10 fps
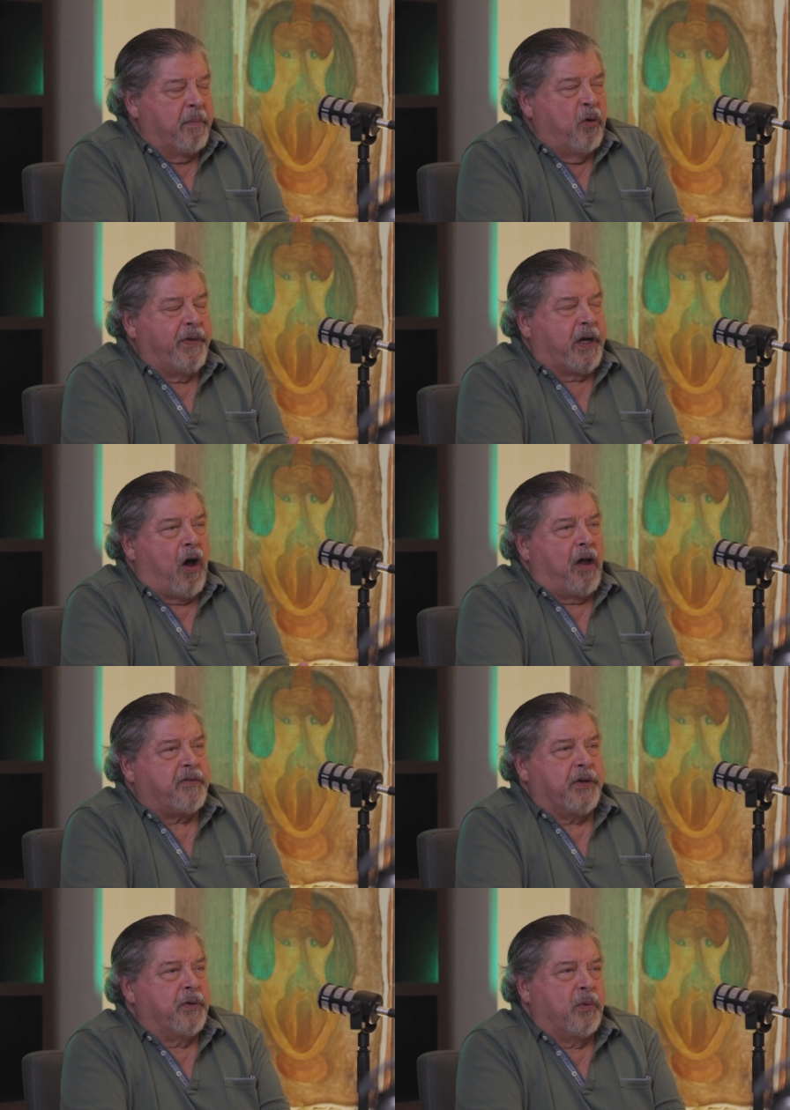a movie
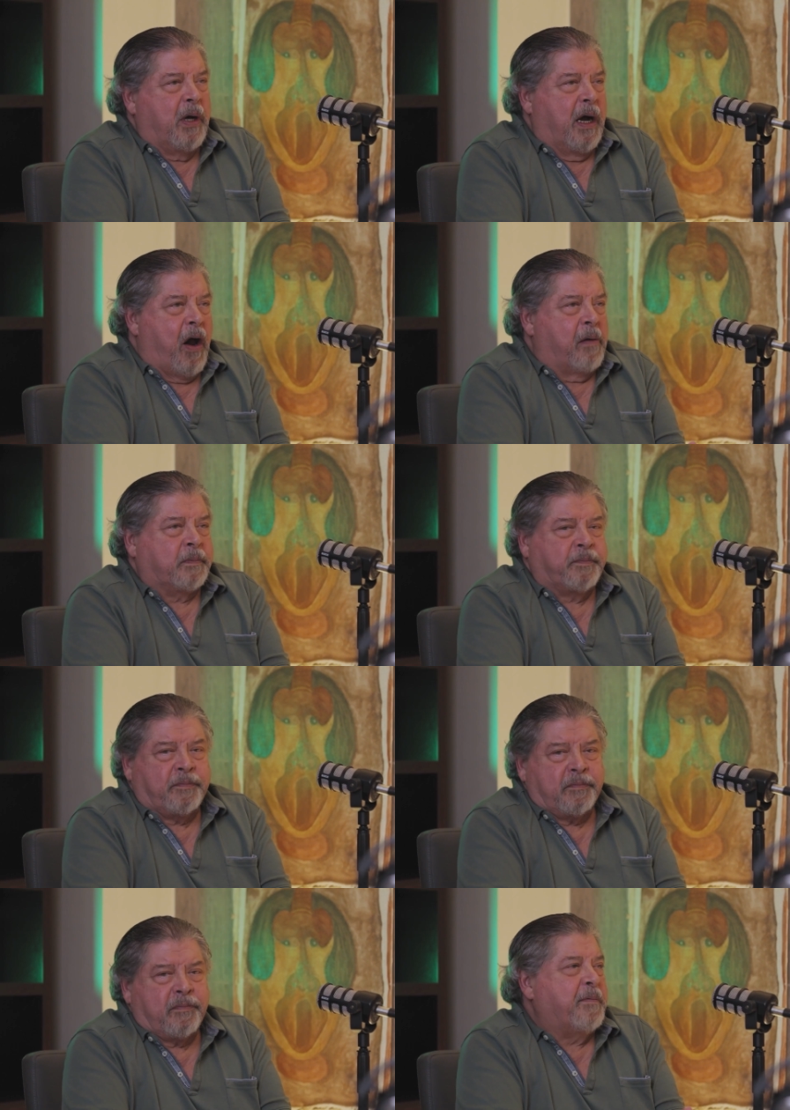costs you uh,
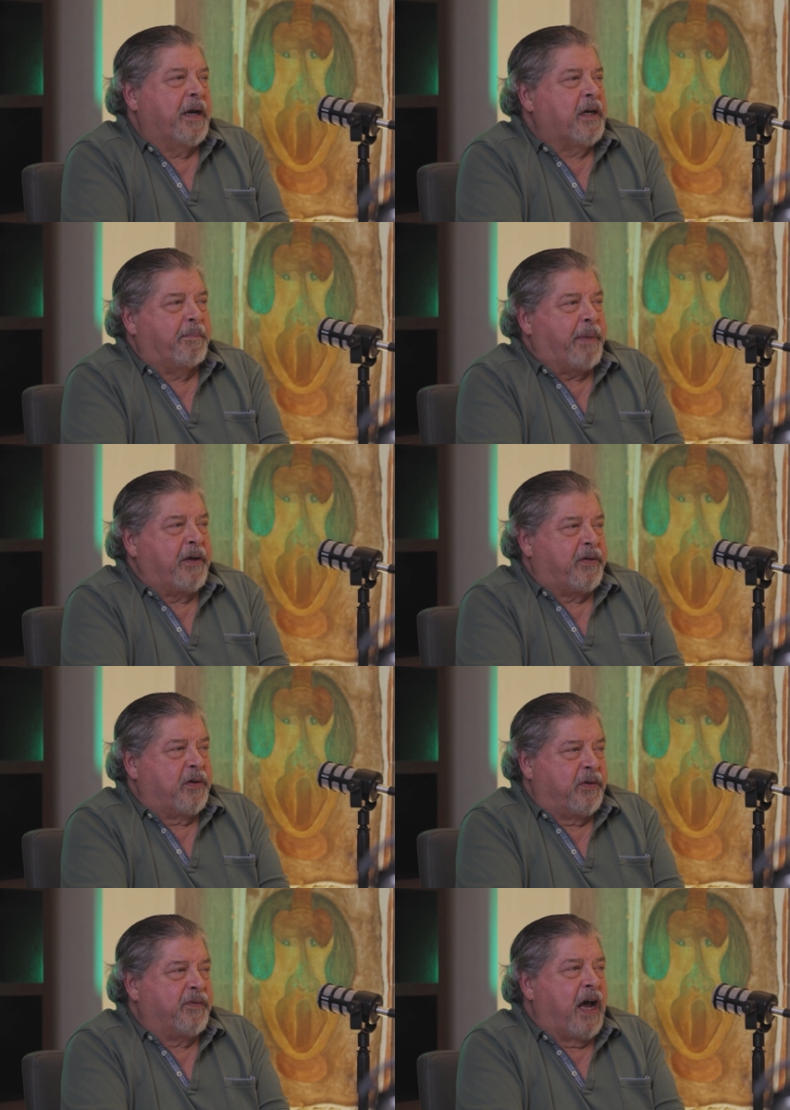ten million
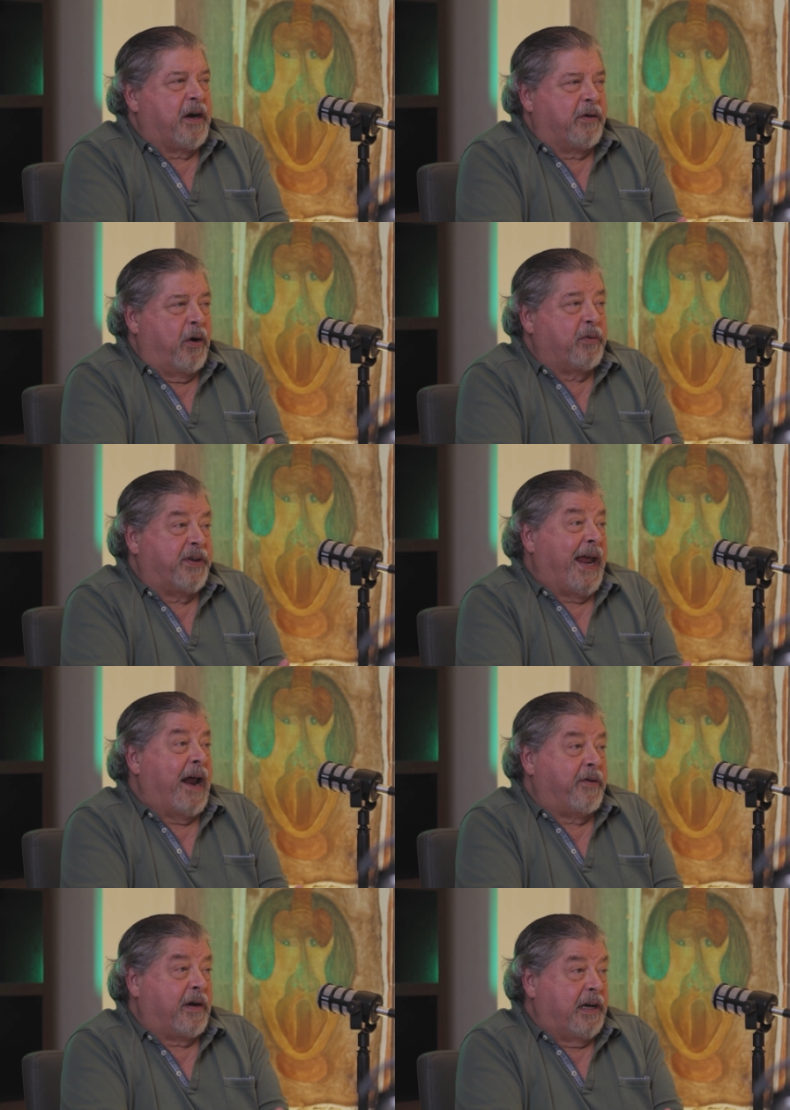pesos, you've got to grow
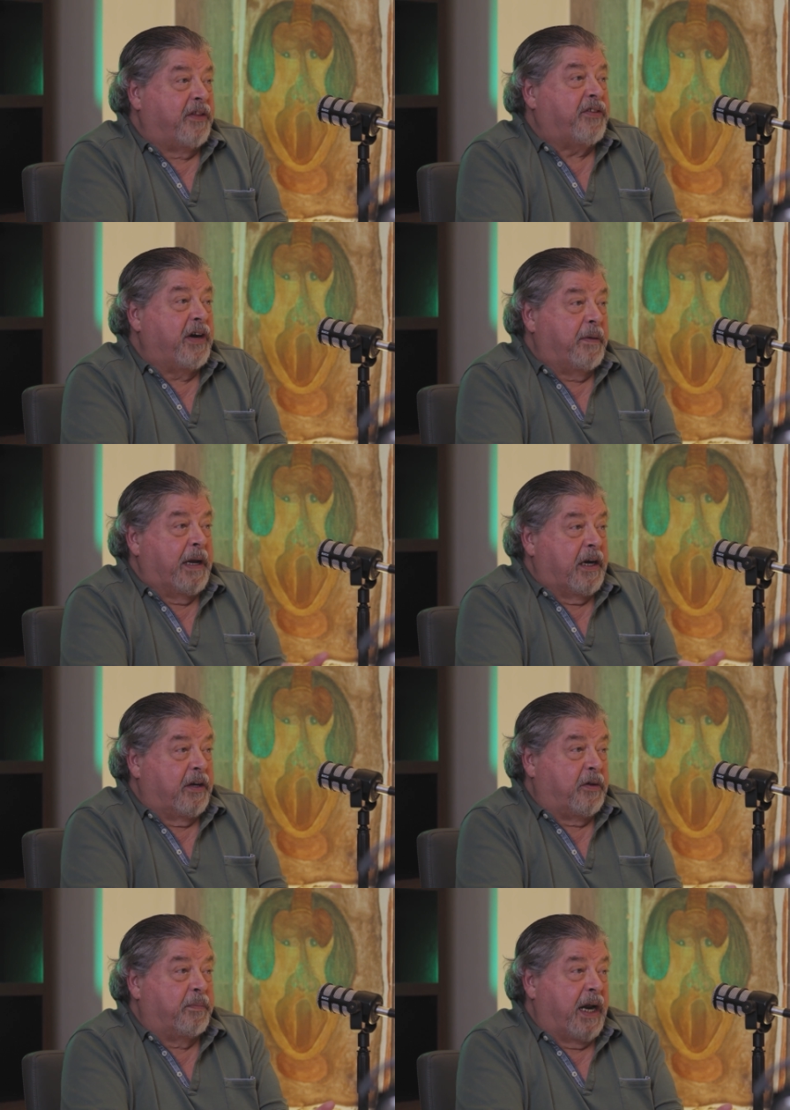theatrically thirty
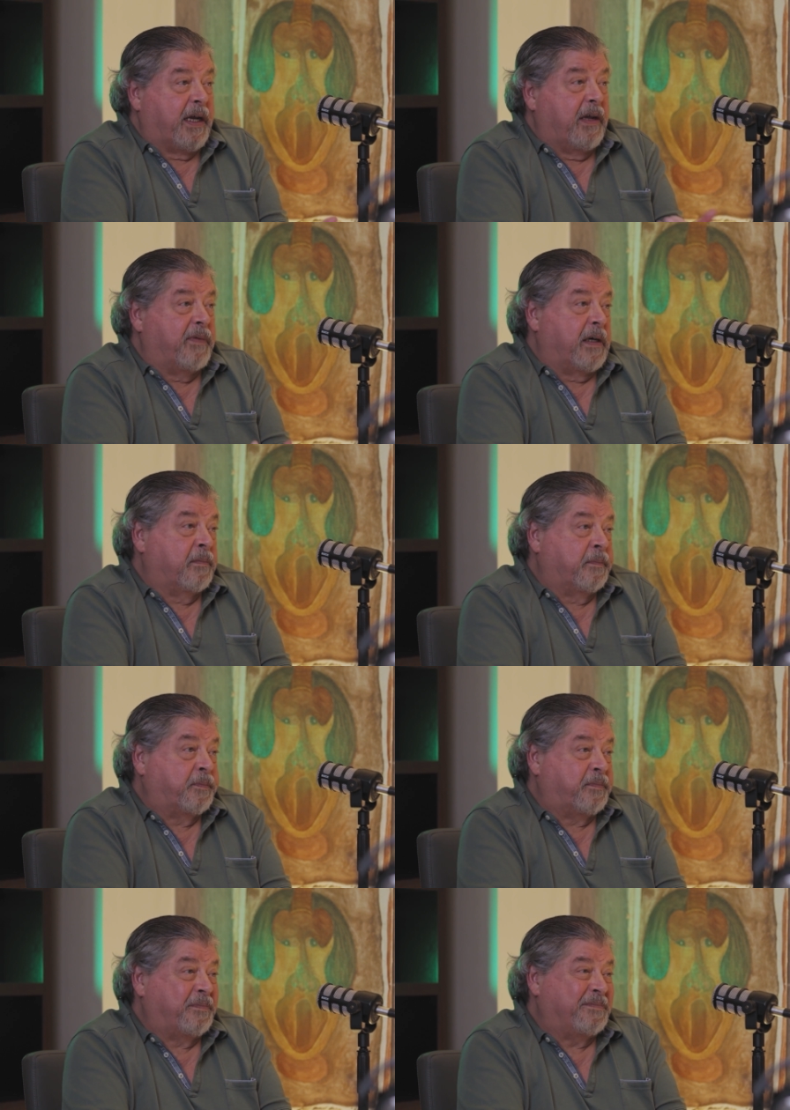million to break even.
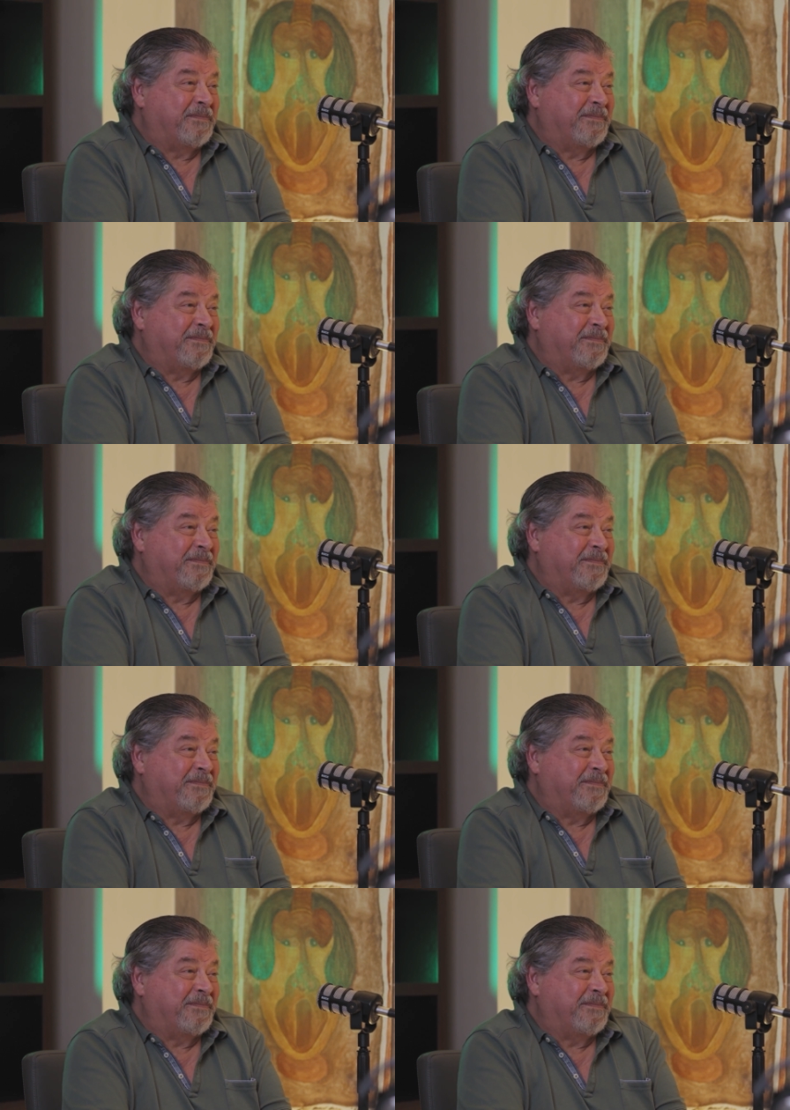Yeah,